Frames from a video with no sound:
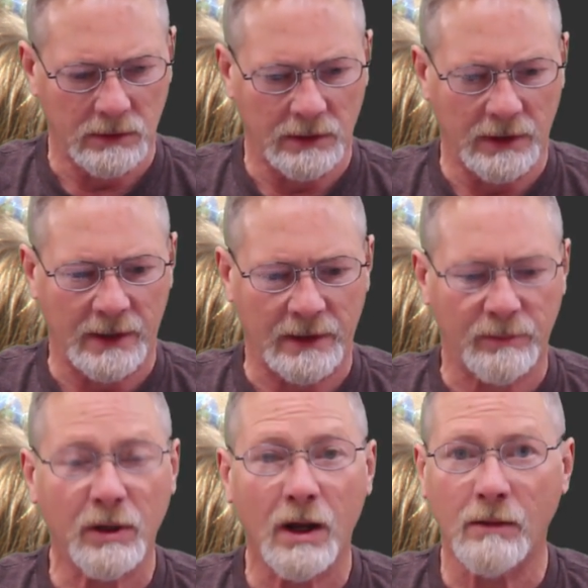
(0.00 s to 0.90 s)
Not a
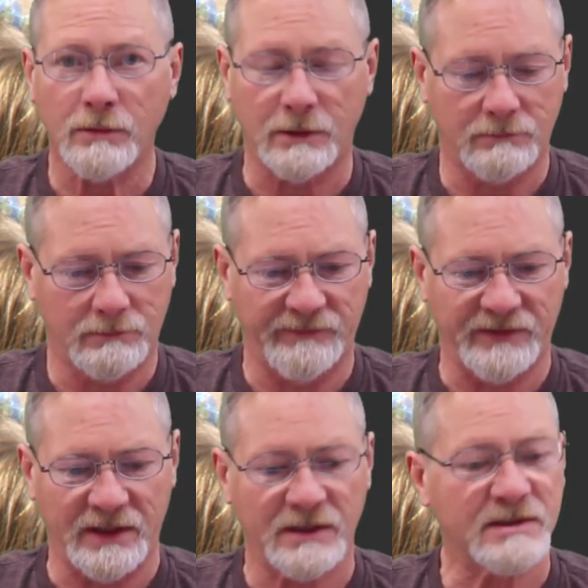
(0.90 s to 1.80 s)
problem. If
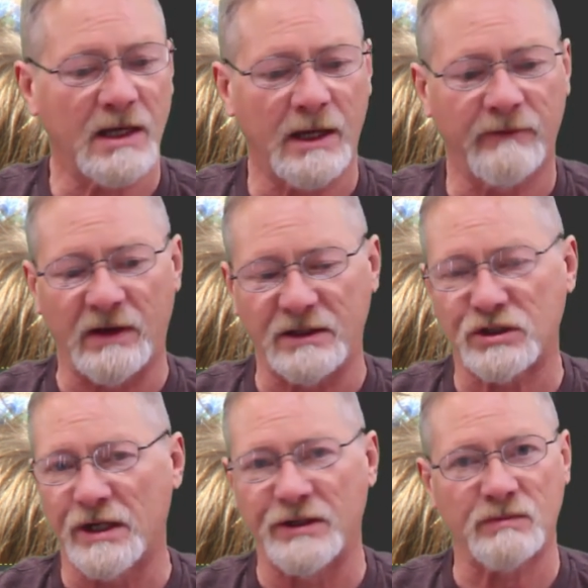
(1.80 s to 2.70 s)
I decide, if I
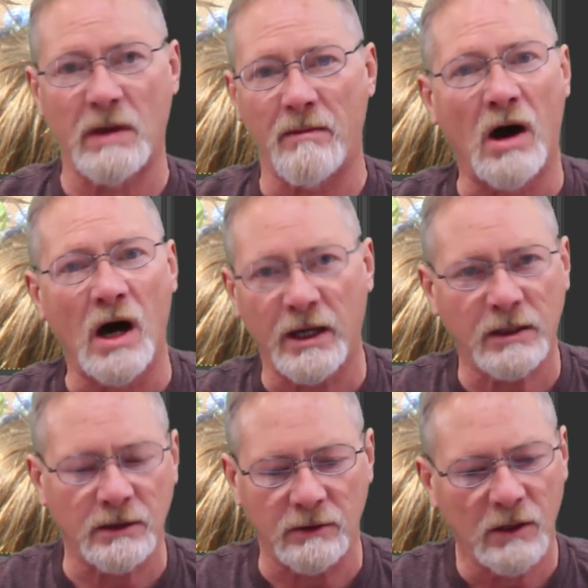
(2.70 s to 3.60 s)
change my
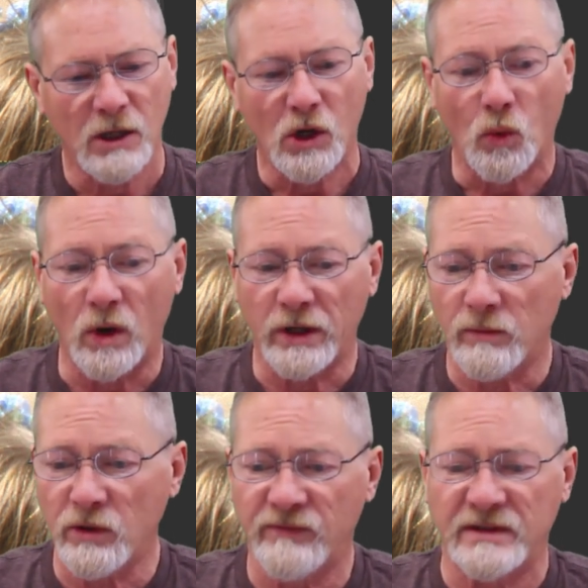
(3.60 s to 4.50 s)
mind and want to
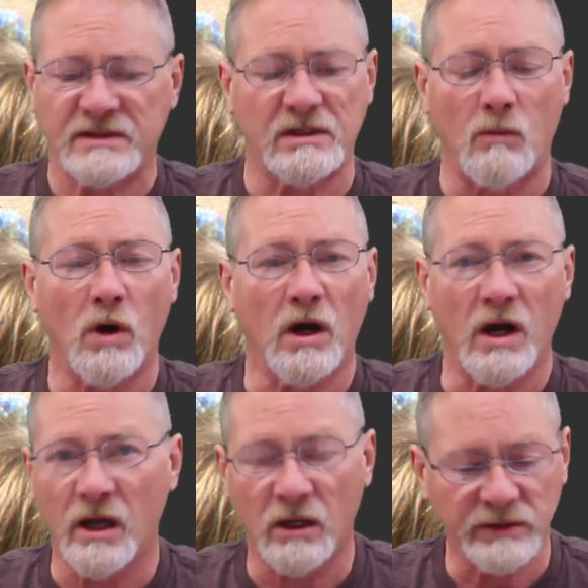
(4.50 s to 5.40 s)
move it
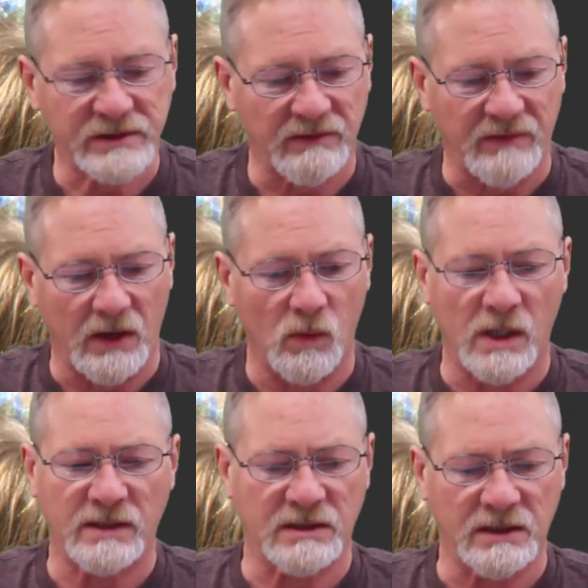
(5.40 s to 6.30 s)
somewhere else, if I
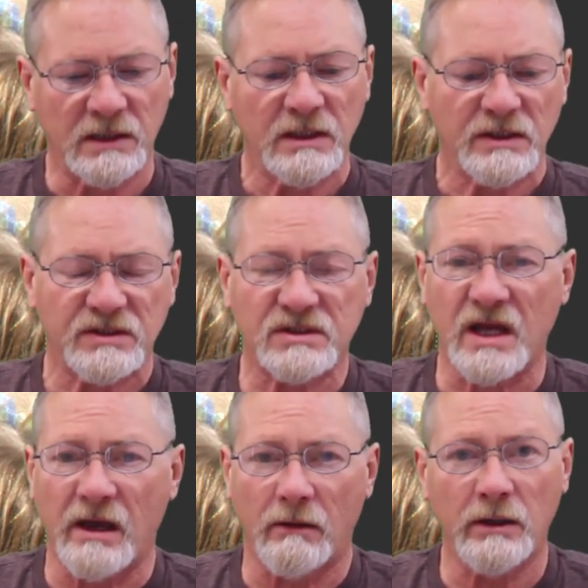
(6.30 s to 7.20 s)
want to
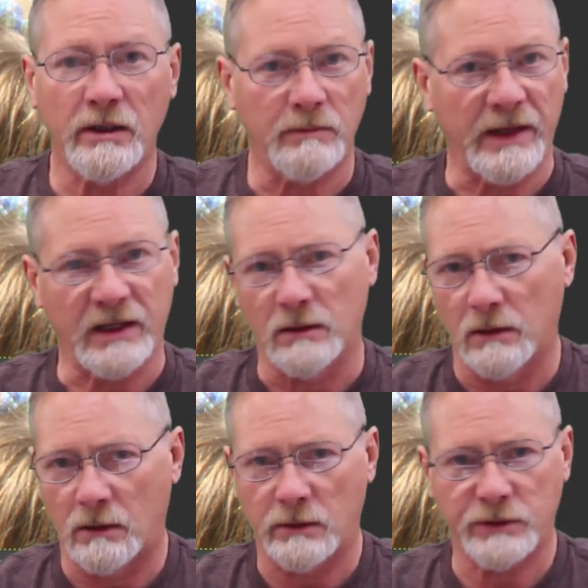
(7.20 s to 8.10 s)
scale it, make it
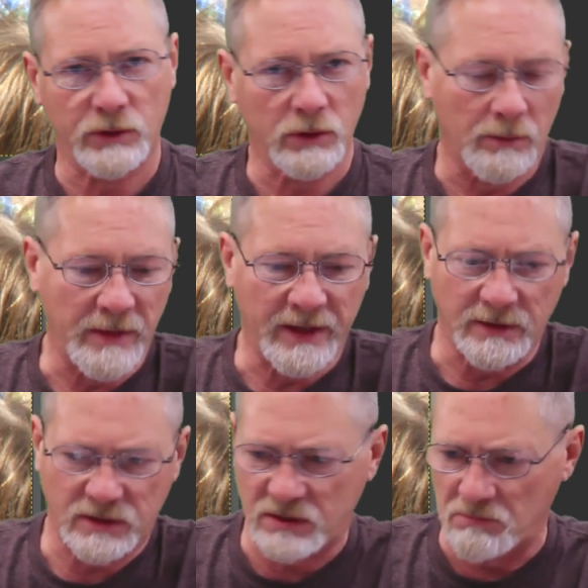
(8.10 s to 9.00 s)
larger or make
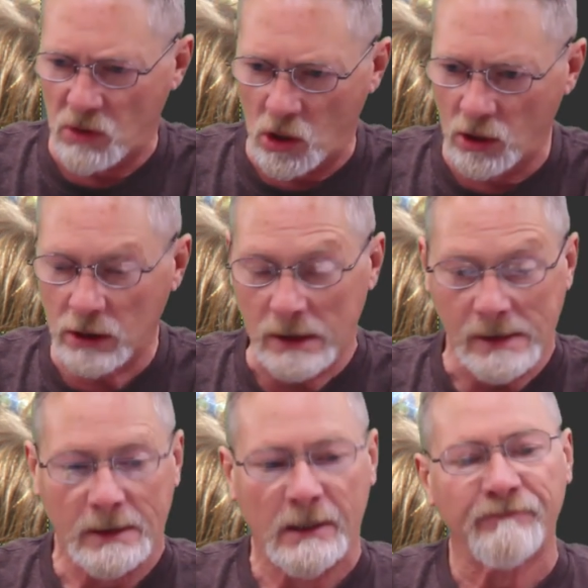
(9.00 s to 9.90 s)
it smaller,
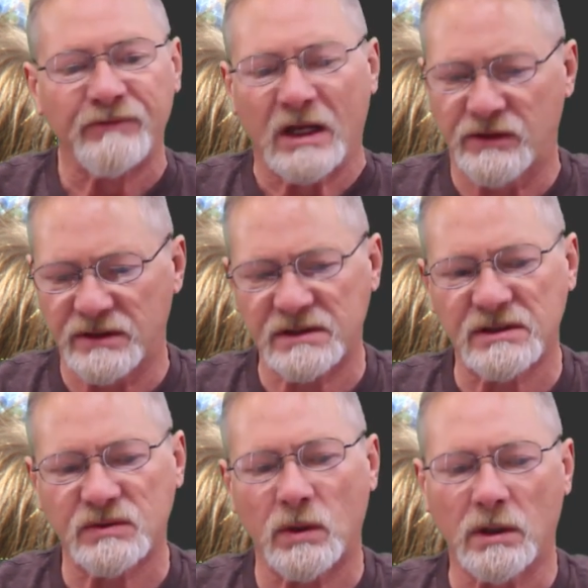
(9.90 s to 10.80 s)
this
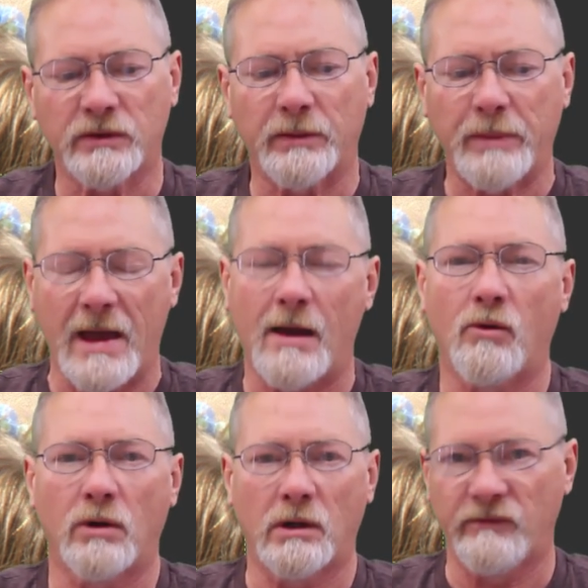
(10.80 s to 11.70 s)
is where the
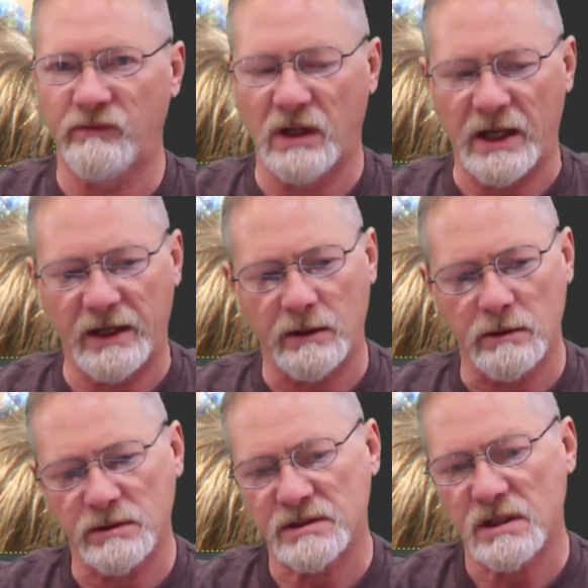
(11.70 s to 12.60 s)
power of
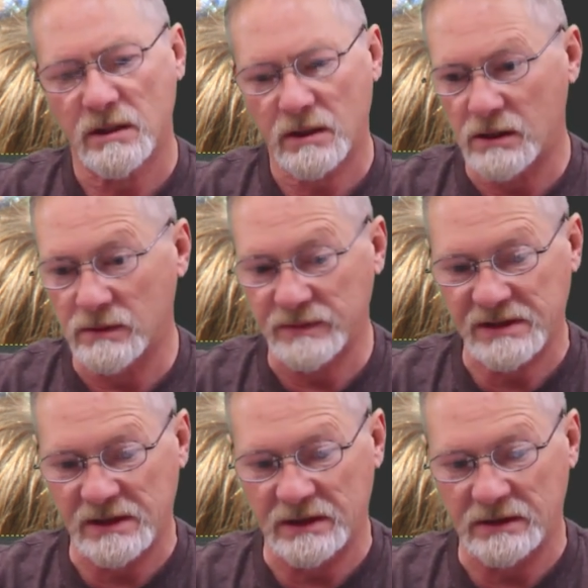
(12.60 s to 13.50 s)
layers comes
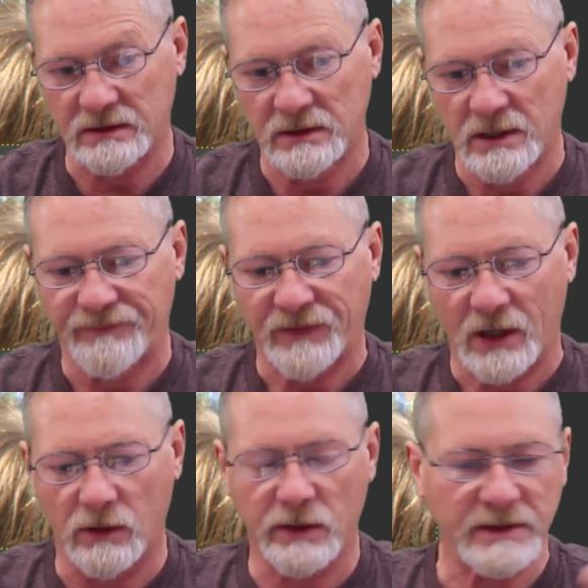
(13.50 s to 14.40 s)
in.
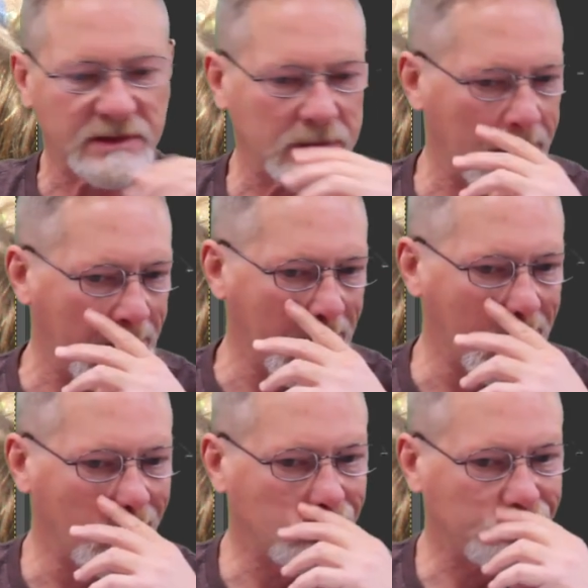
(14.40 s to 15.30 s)
Okay, so now